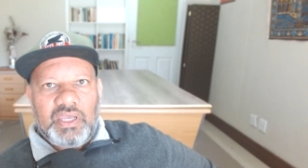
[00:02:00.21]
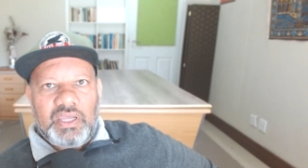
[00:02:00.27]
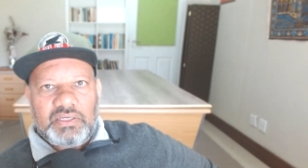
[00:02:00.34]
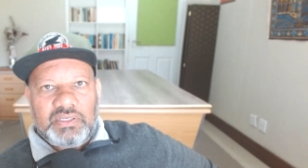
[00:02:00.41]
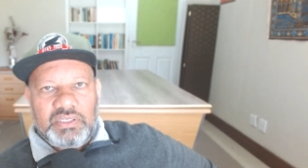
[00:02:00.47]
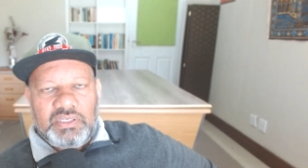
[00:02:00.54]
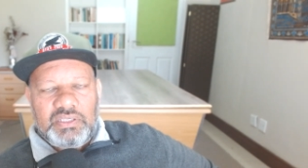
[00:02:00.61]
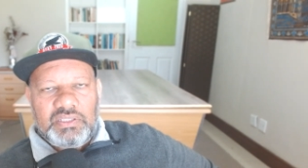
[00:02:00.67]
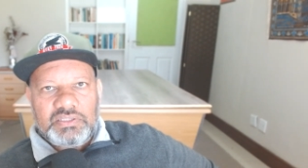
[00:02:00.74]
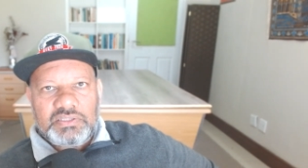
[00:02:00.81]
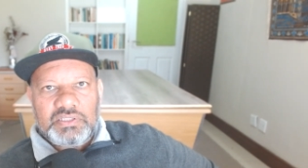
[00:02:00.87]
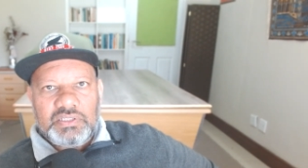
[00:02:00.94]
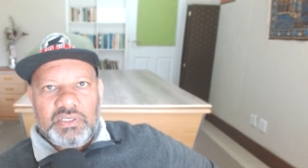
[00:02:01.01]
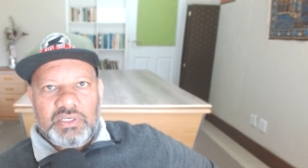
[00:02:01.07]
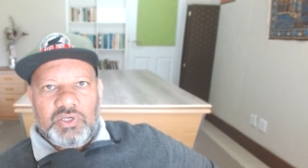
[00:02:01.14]

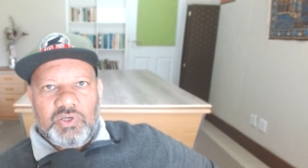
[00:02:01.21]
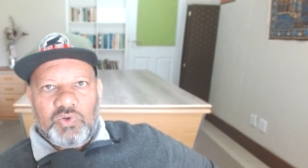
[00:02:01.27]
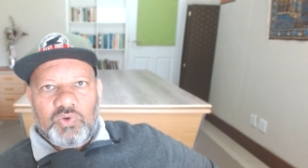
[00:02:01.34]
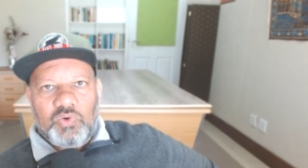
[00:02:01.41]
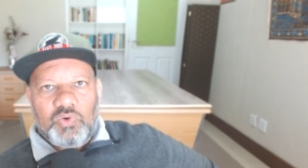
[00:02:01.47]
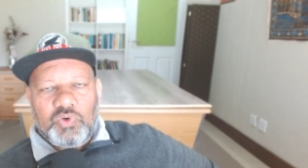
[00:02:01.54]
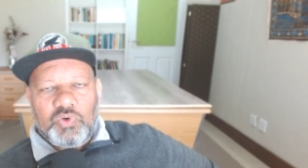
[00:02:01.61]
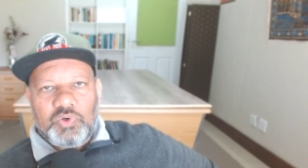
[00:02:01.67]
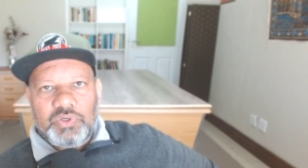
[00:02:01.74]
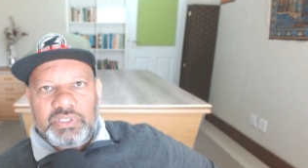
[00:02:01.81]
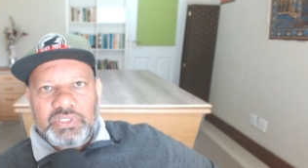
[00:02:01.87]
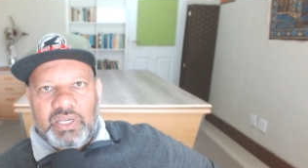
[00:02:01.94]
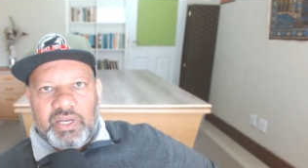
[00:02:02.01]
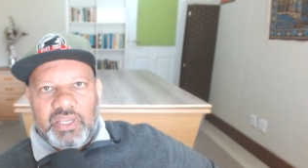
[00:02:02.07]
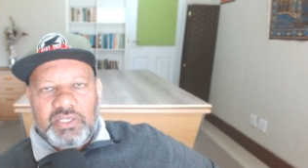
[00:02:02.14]
hadiths or could
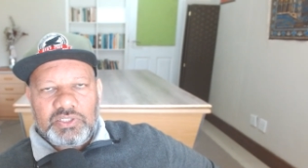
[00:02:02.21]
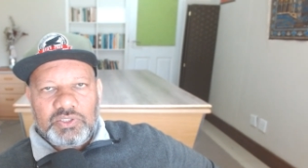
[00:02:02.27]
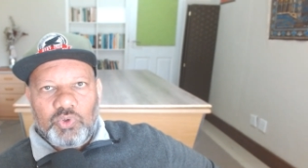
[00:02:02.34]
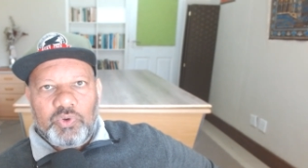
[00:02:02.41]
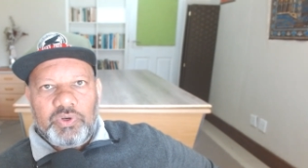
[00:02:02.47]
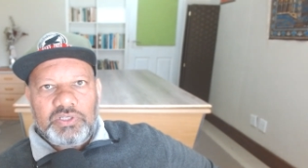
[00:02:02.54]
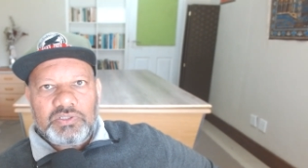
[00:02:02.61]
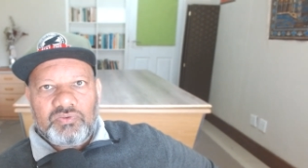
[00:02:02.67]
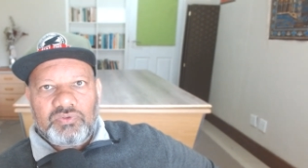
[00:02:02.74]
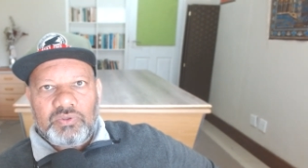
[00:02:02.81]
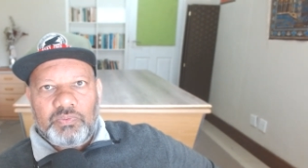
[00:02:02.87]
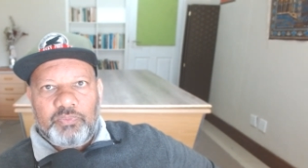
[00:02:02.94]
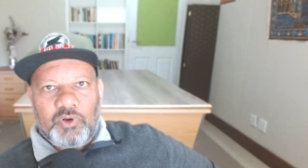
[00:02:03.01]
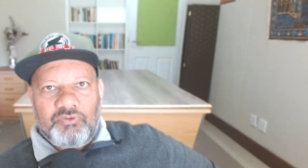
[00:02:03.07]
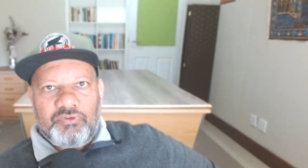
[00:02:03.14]
narrate stories of the
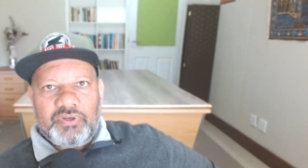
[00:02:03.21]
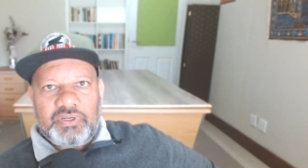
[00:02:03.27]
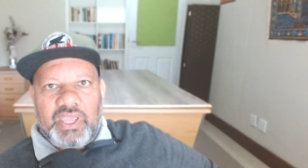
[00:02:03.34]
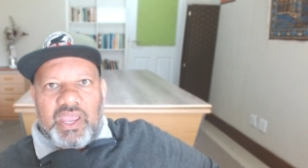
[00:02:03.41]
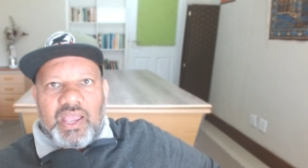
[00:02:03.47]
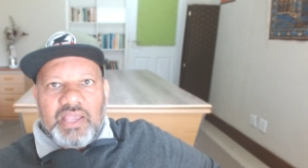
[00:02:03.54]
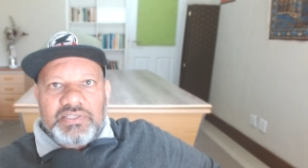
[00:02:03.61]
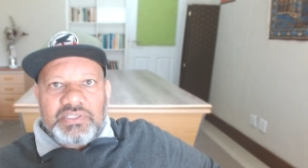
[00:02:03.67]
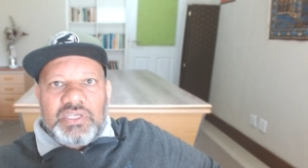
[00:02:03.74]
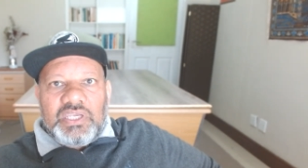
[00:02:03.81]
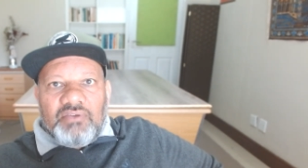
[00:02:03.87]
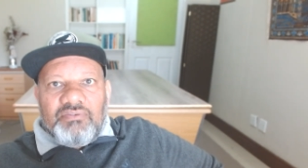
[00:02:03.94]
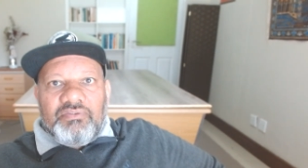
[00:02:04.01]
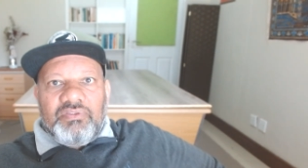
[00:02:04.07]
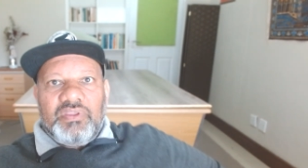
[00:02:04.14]
Prophet as
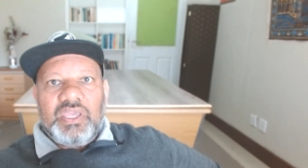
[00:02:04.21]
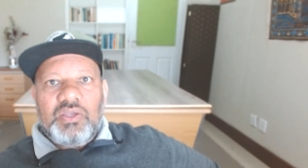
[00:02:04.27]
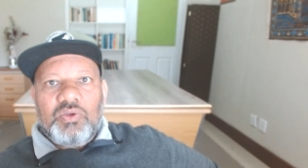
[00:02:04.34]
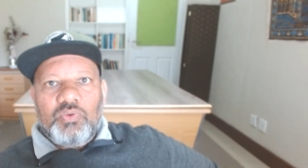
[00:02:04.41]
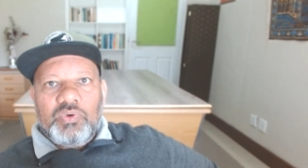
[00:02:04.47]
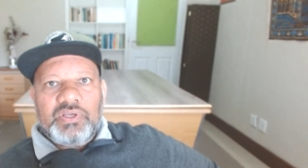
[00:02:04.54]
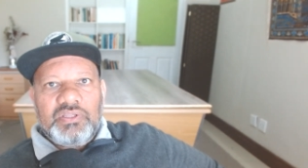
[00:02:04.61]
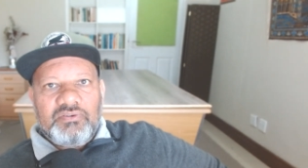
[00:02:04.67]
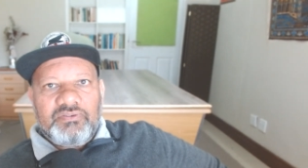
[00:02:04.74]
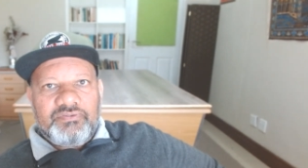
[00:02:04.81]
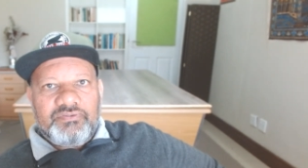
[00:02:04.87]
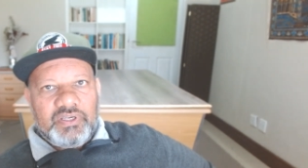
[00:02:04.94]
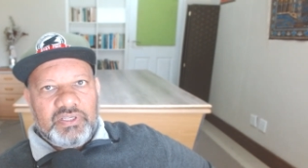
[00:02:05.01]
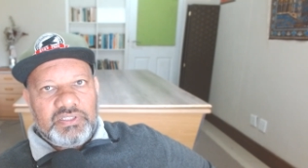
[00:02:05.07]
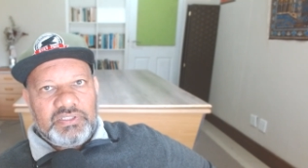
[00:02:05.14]
if they were the
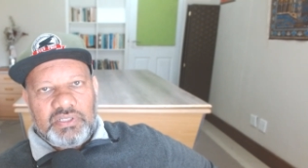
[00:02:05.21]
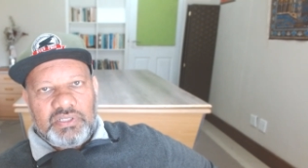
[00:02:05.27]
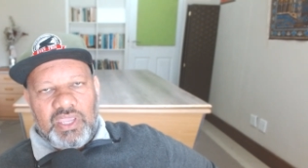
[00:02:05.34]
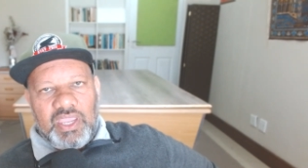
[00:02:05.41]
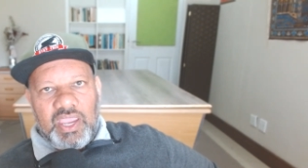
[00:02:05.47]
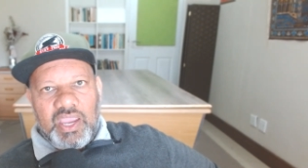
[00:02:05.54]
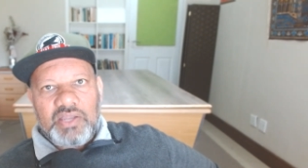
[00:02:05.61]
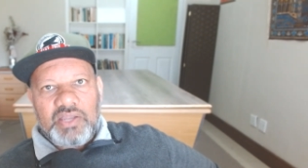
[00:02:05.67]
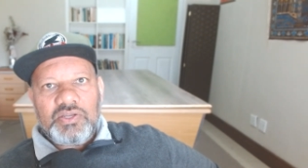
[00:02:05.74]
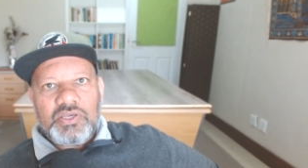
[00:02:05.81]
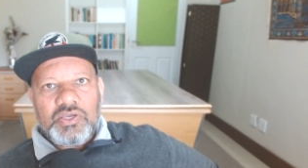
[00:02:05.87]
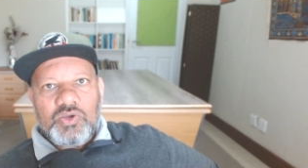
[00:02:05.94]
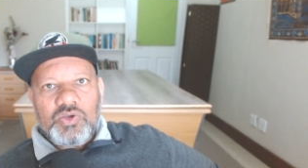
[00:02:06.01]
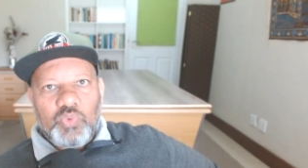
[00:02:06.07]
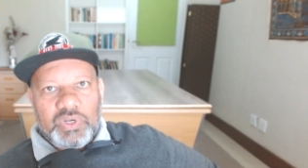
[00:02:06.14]
first
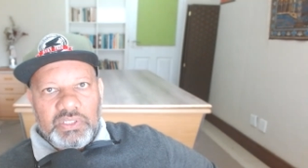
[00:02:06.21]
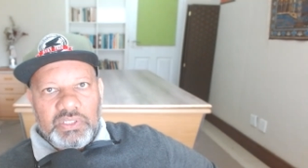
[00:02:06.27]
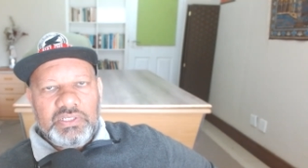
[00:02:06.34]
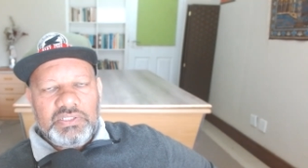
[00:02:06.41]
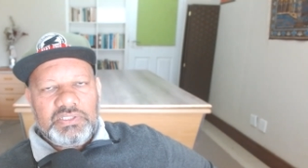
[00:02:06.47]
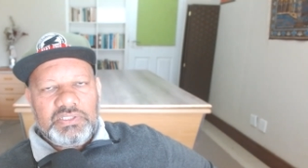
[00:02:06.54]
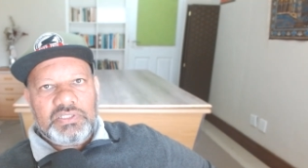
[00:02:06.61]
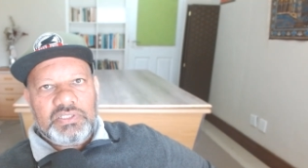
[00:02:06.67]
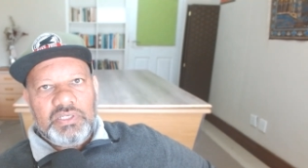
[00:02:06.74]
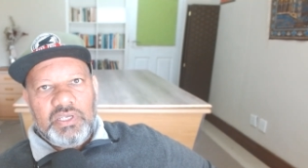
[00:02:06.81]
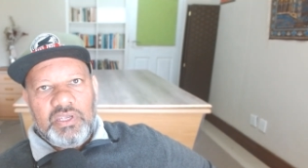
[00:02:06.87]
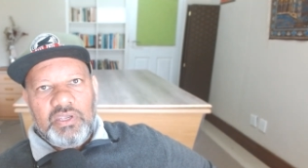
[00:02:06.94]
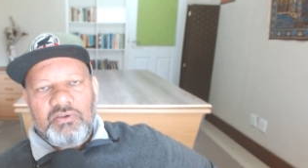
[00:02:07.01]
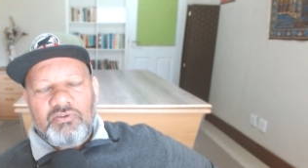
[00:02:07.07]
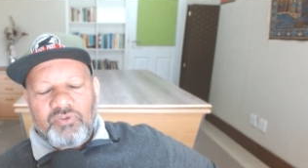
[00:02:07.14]
hand witnesses
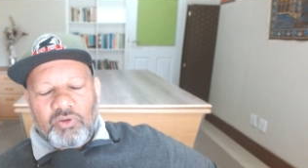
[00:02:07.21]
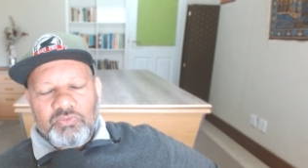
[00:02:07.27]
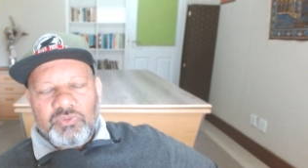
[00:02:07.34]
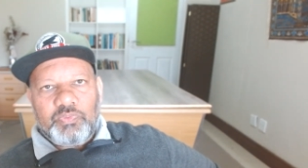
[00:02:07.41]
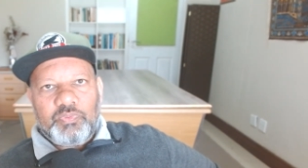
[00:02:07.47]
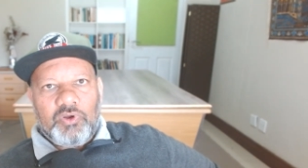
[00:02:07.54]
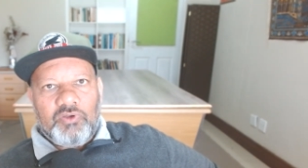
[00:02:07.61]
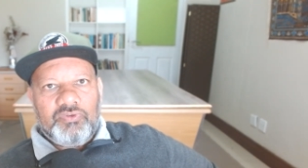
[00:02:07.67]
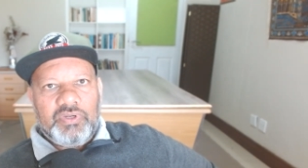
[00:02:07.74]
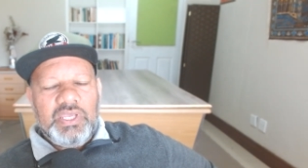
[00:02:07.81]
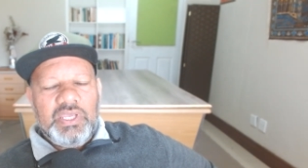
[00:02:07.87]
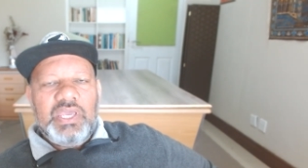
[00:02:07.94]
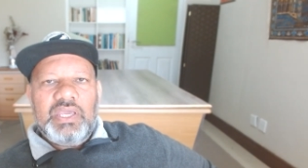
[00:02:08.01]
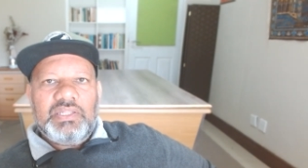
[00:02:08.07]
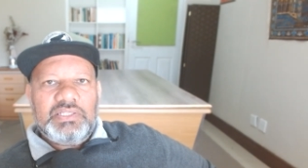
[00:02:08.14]
from the Prophet.
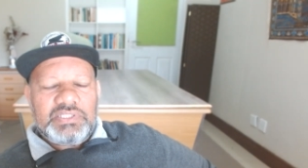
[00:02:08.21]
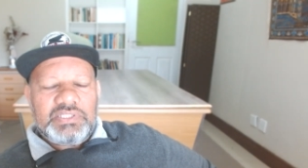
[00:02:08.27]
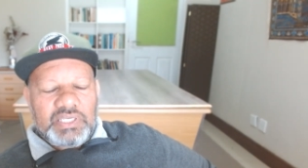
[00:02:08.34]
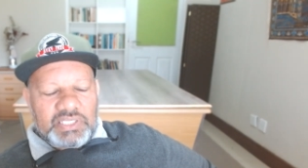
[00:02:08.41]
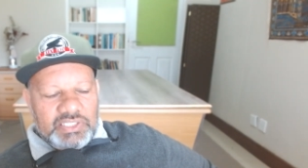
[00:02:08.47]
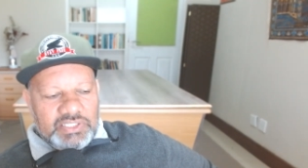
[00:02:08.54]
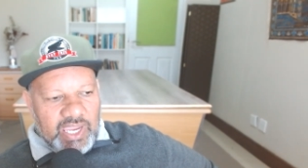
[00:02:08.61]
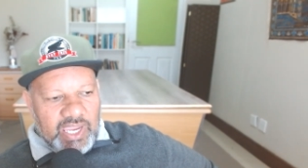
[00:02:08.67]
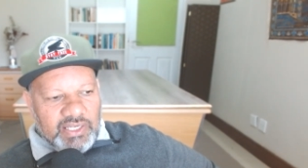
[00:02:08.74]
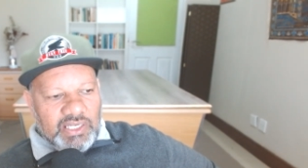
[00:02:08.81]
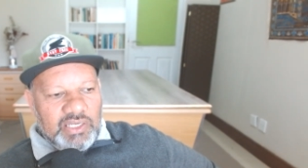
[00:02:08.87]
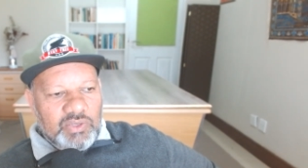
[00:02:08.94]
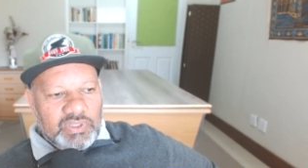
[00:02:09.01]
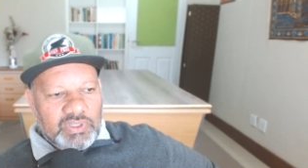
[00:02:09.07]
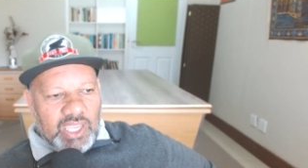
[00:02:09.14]
And this is
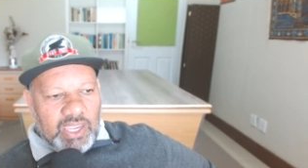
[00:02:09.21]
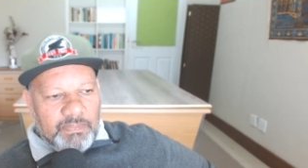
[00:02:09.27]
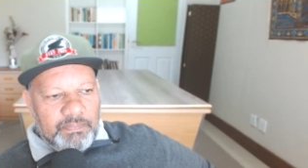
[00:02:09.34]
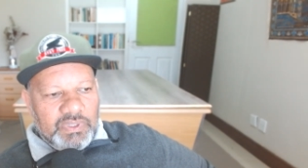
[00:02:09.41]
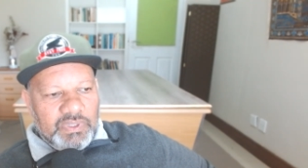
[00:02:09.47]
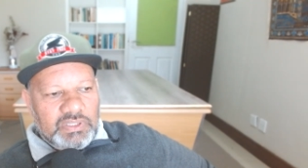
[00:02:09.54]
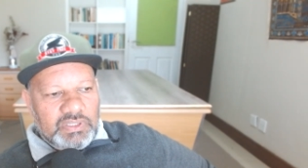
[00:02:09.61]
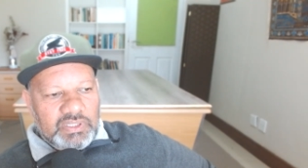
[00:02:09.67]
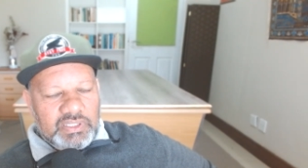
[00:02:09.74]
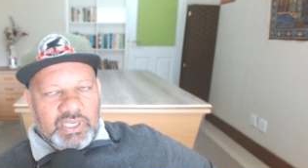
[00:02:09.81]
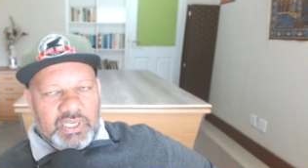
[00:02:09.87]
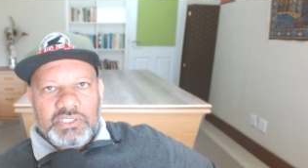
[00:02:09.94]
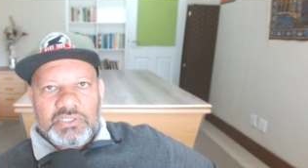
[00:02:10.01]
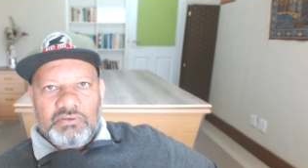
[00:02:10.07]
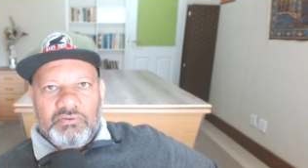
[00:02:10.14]
exactly what happened in the
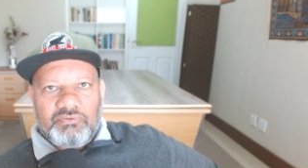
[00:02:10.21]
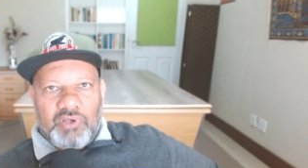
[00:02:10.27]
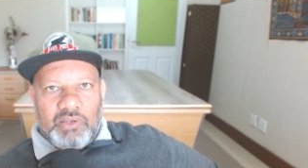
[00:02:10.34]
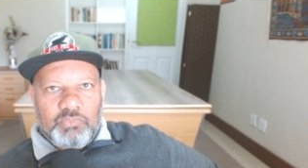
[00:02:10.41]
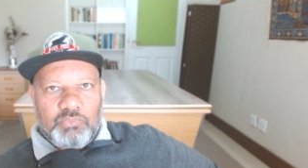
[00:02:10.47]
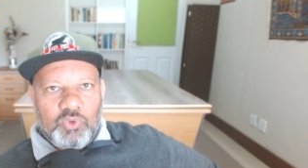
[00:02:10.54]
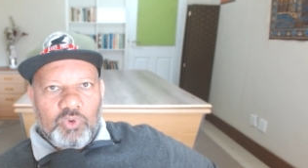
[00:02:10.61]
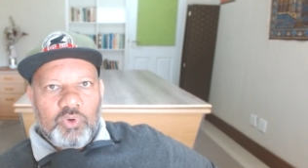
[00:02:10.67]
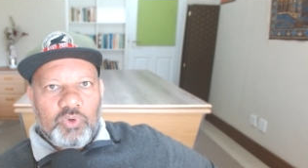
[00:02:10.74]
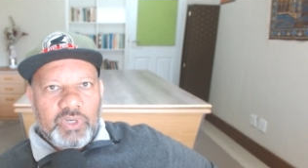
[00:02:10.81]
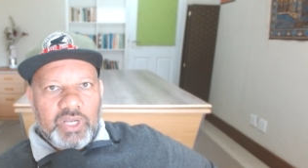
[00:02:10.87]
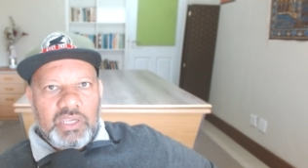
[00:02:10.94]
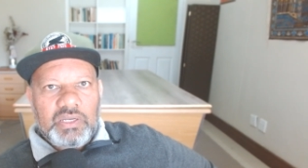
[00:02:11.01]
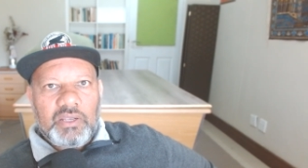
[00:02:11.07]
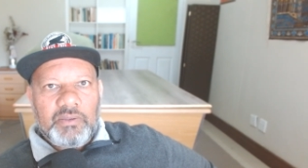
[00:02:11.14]
case of Abu
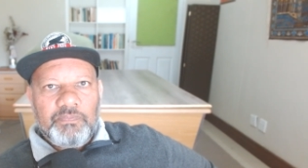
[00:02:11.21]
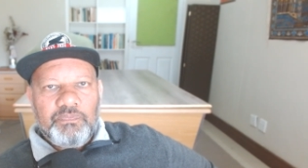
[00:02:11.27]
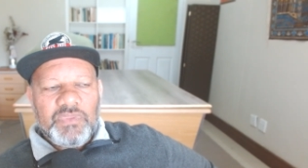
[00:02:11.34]
Huraira.